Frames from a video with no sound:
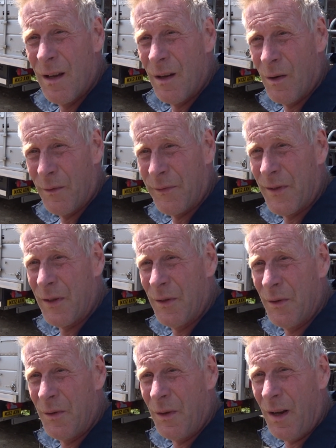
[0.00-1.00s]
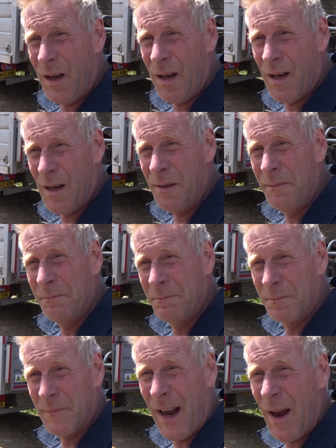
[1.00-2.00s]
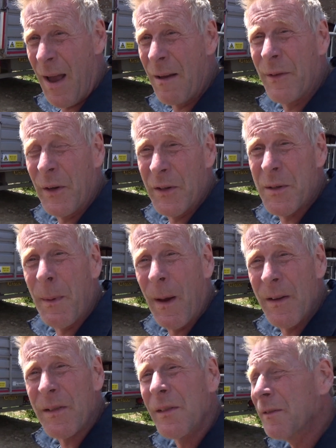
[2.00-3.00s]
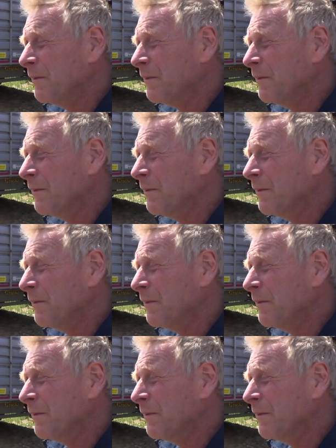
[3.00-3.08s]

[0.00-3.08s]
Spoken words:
Off to cow heaven, I suppose.